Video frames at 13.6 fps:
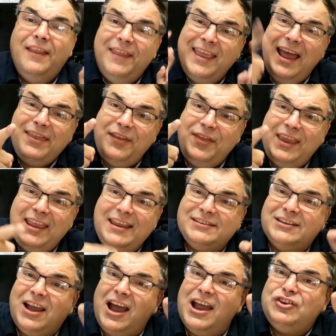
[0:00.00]
The other thing
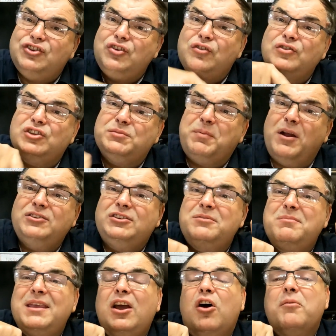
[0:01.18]
is, guys, you can sponsor
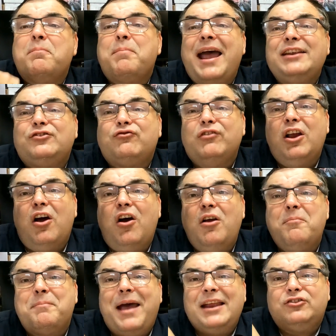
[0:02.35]
me on
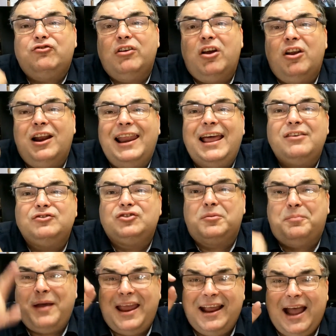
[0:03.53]
Patreon. Patreon allows you to
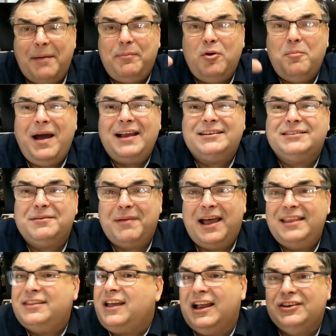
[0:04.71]
pay a couple bucks a
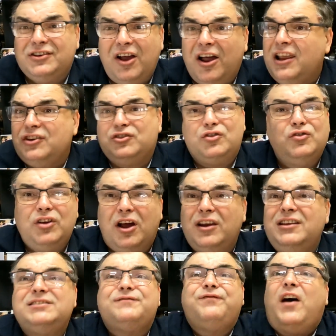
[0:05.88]
month, $1, $2,